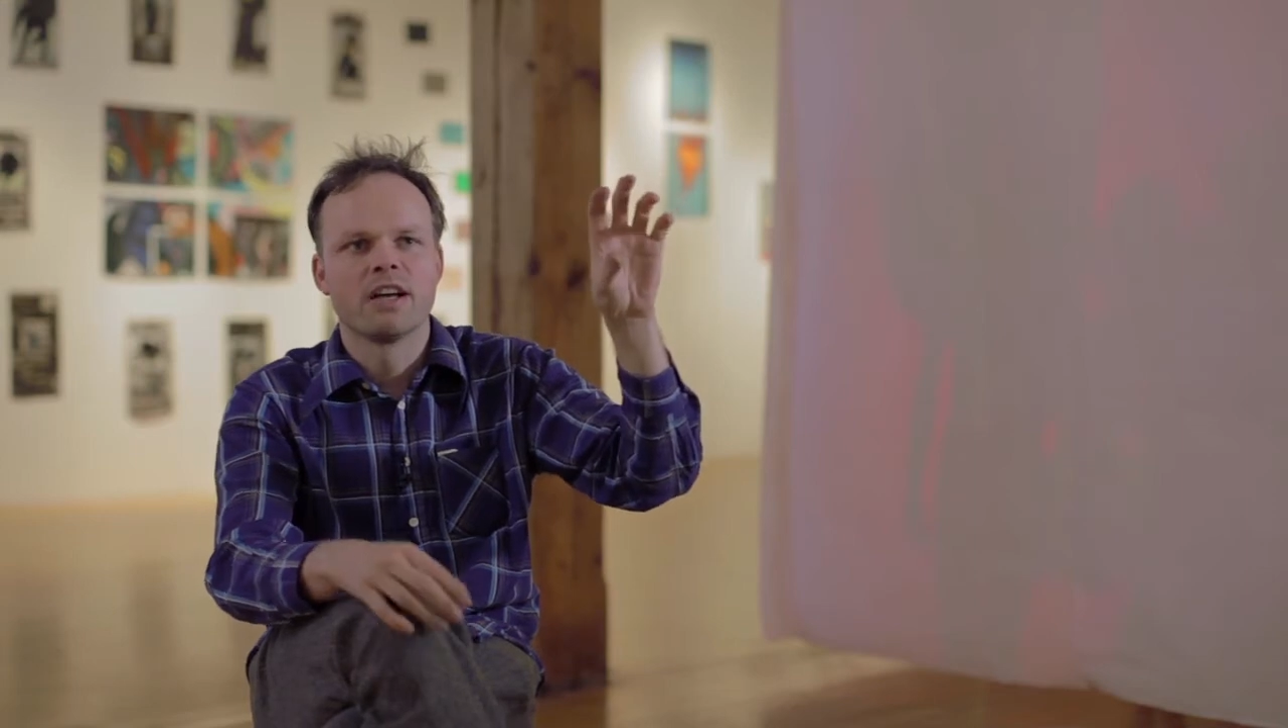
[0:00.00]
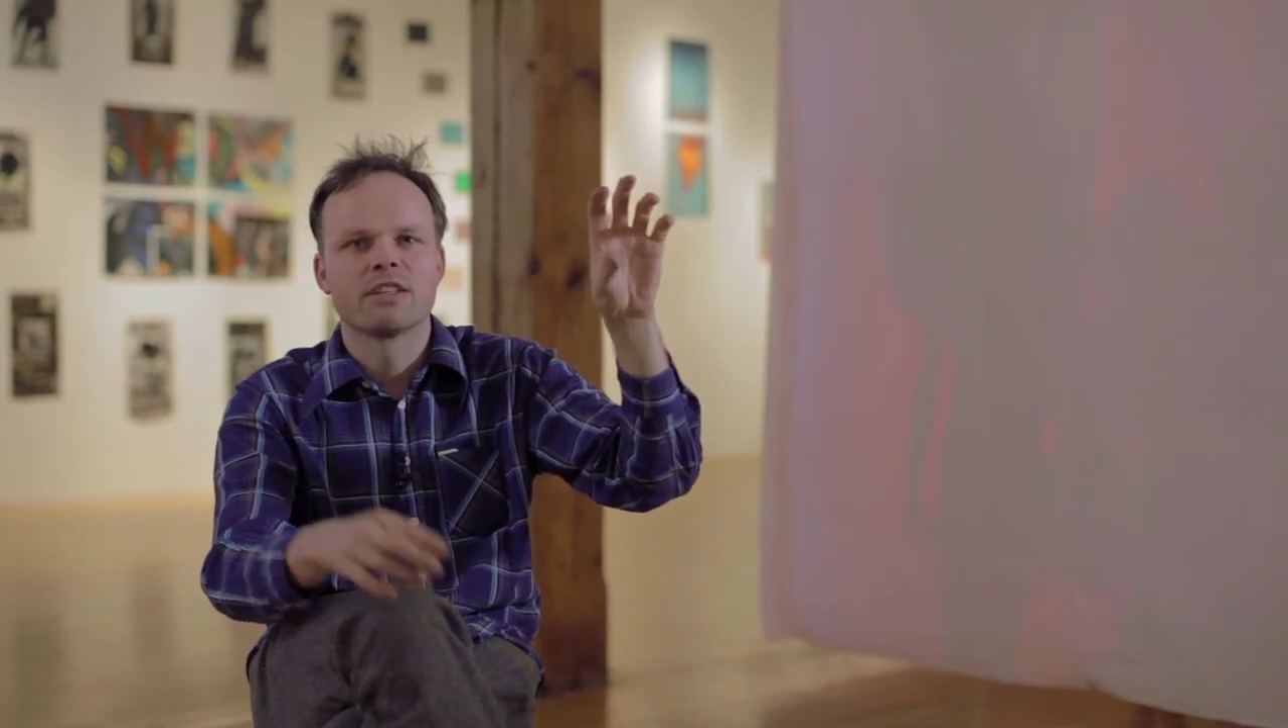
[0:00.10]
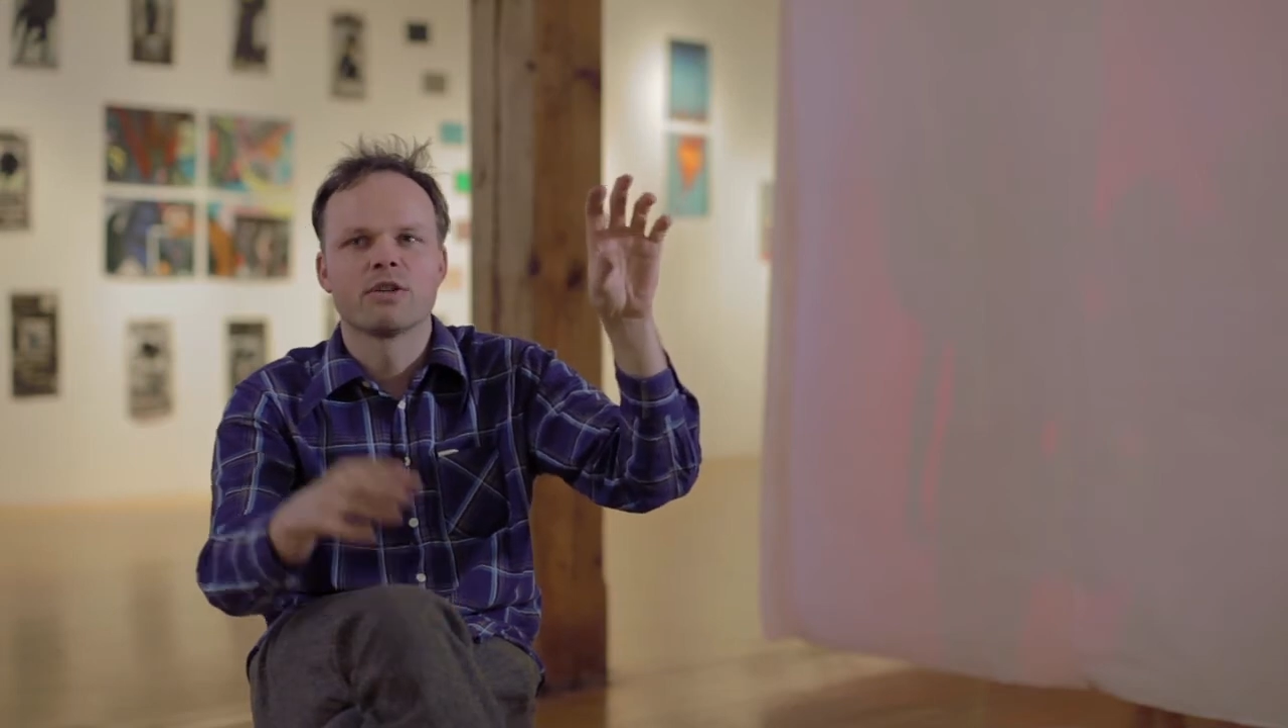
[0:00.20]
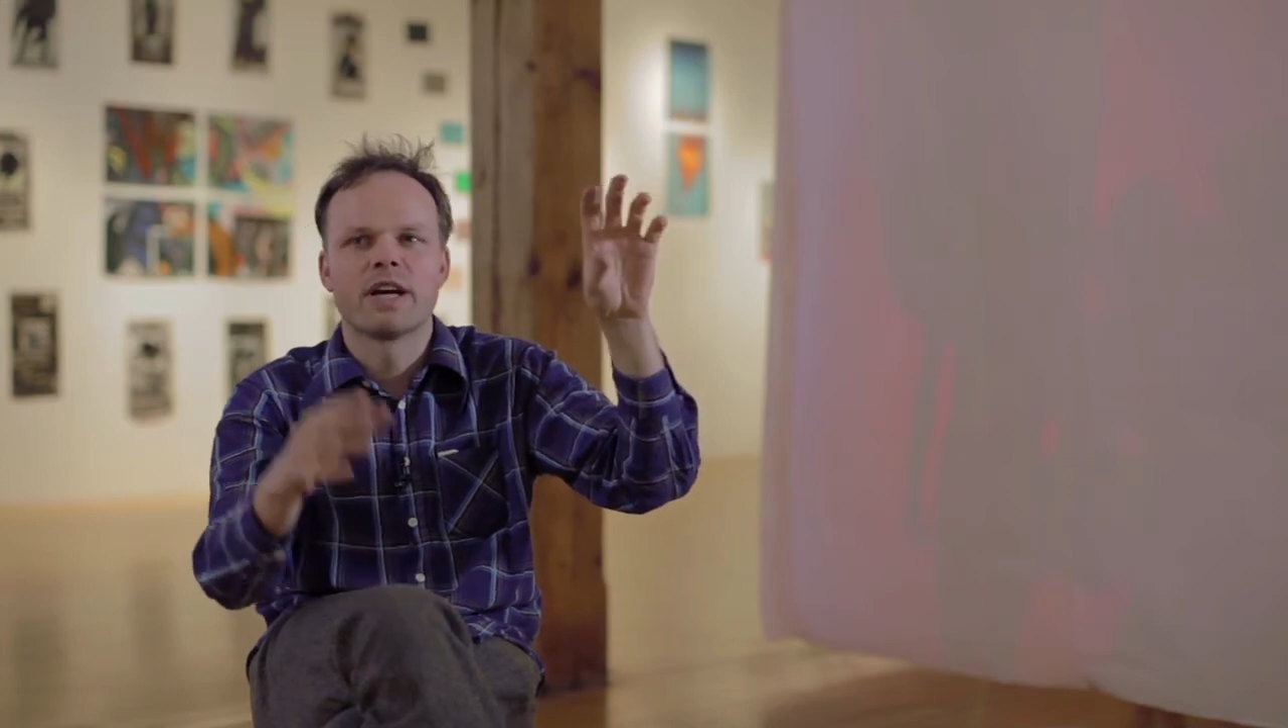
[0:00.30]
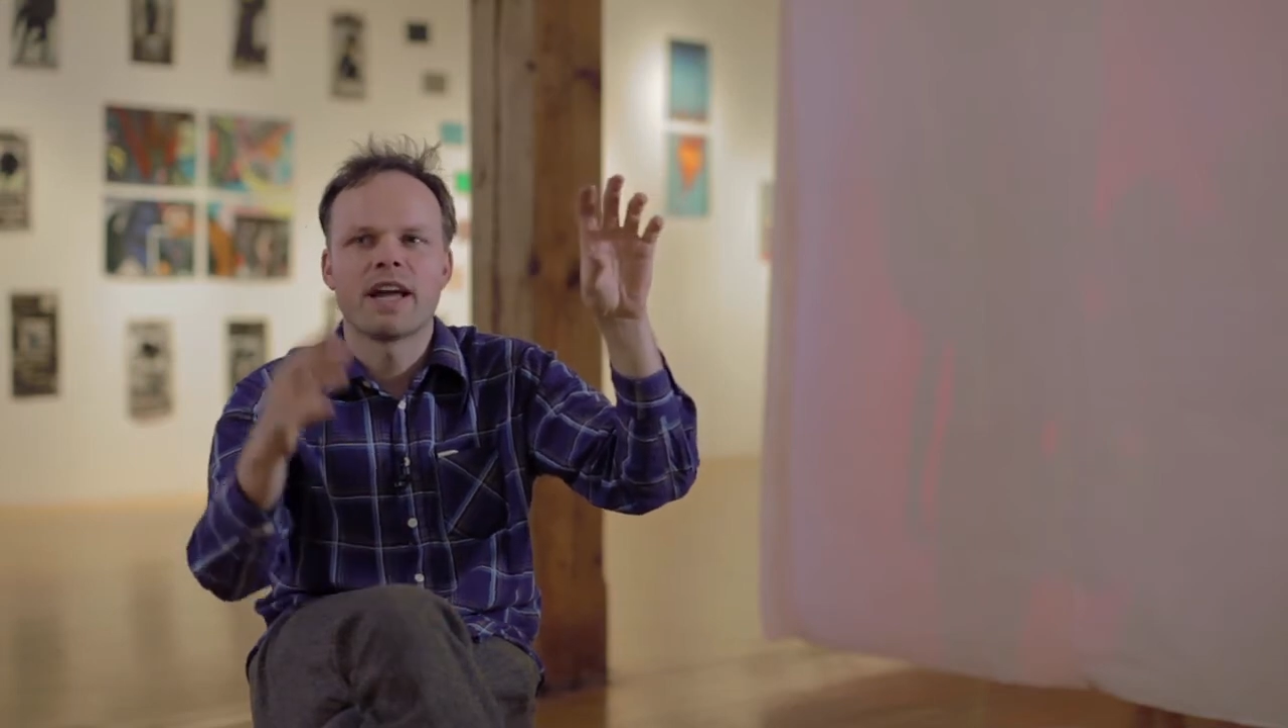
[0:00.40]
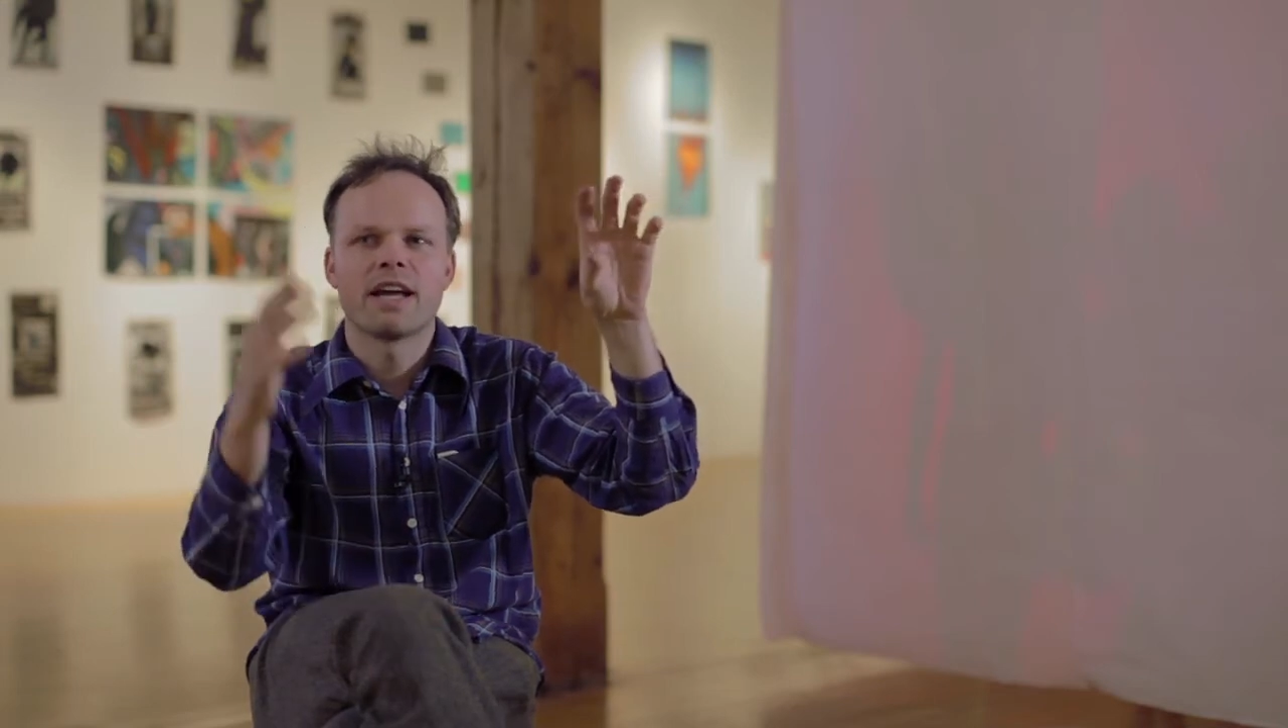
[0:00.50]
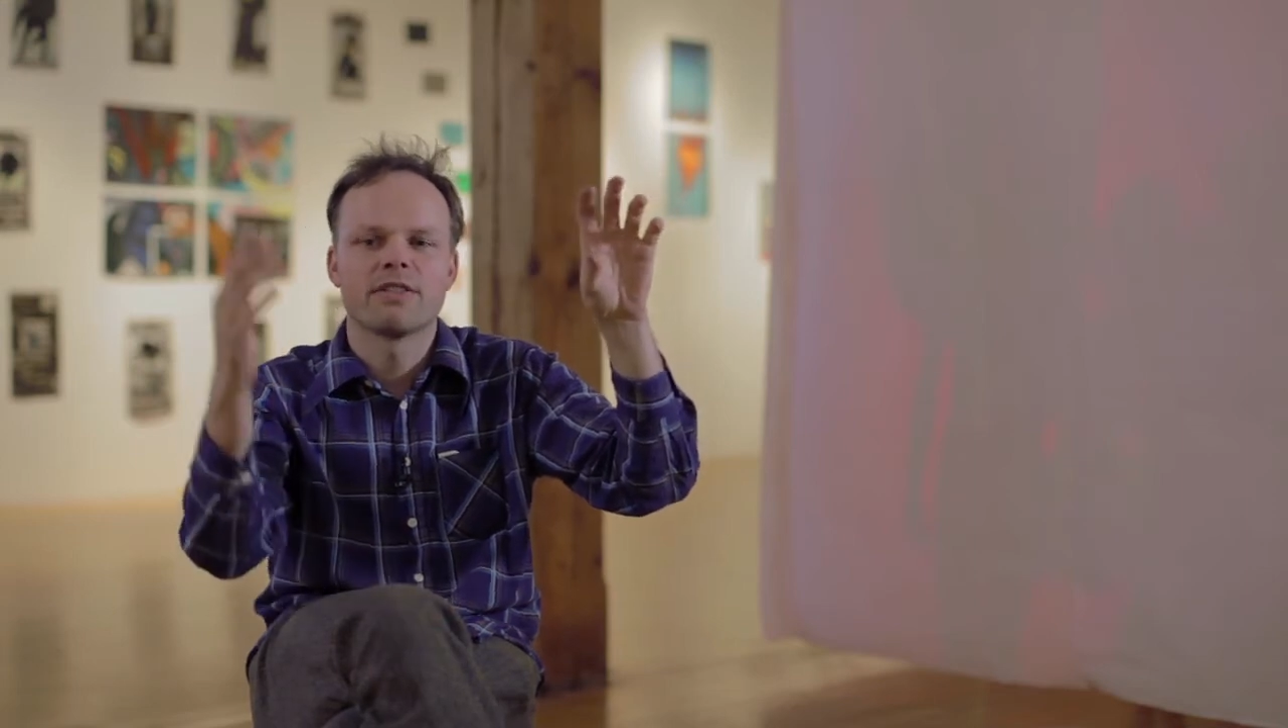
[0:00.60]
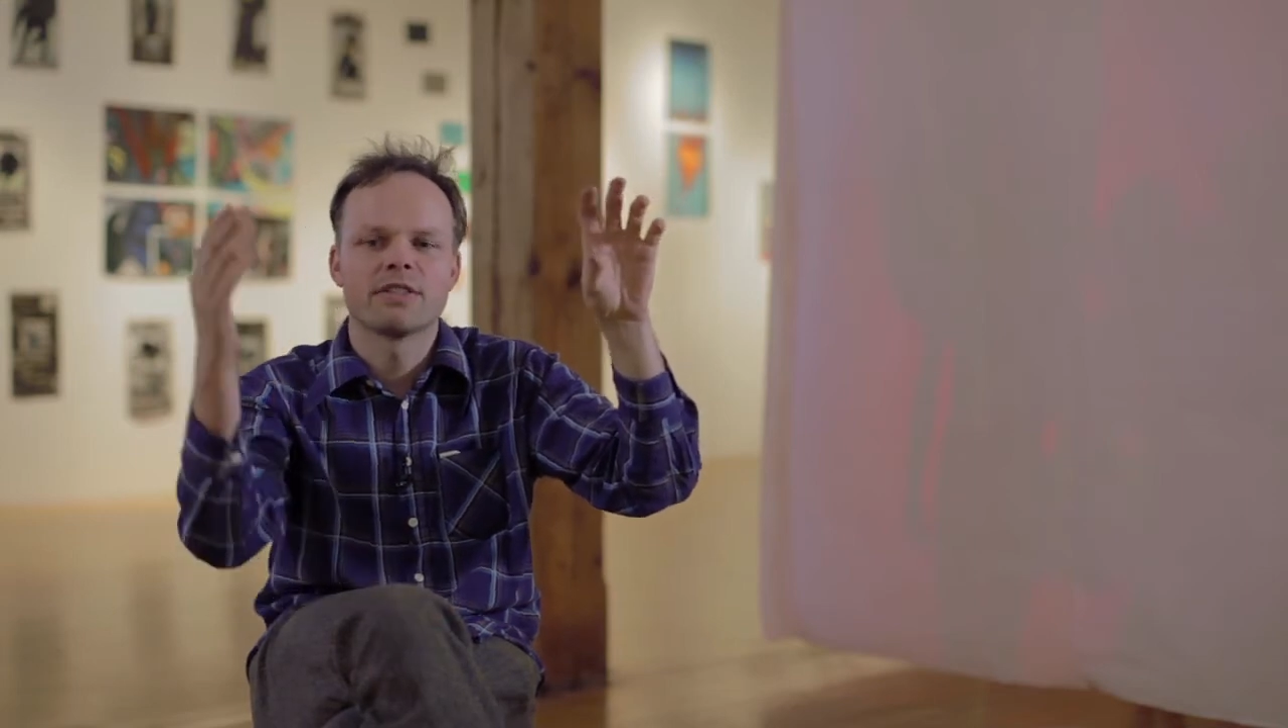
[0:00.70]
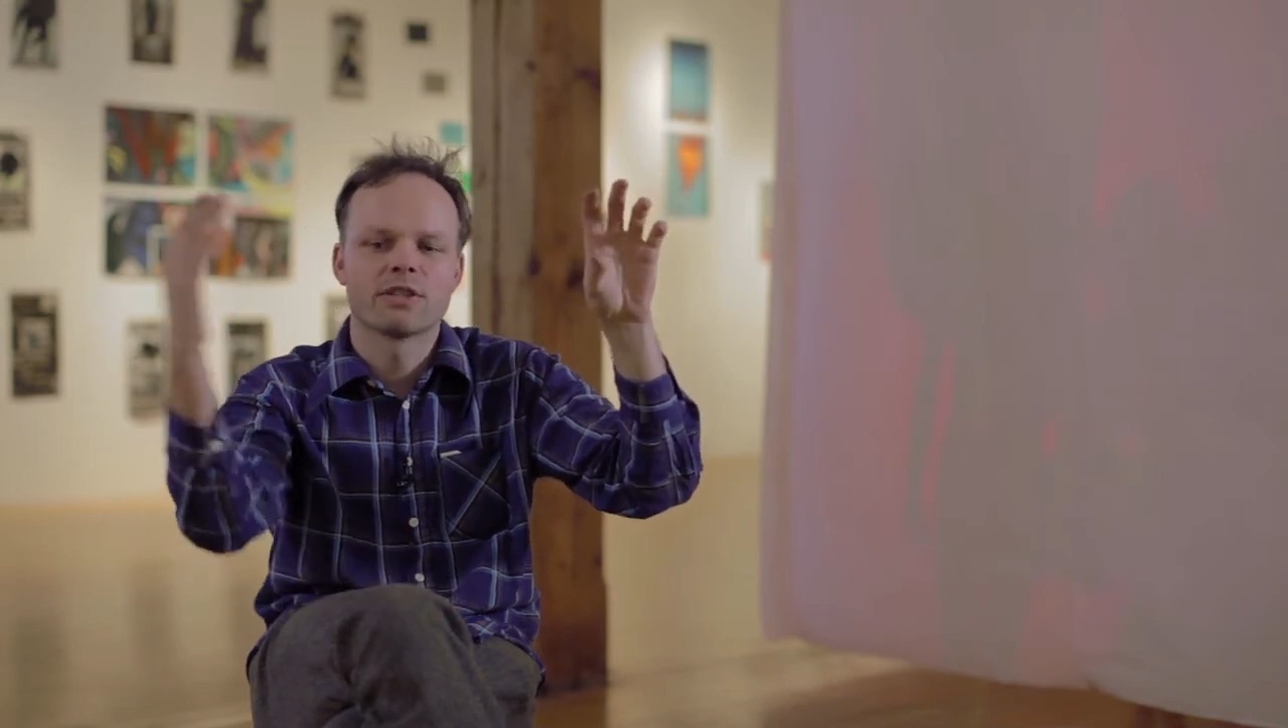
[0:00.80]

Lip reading: So I had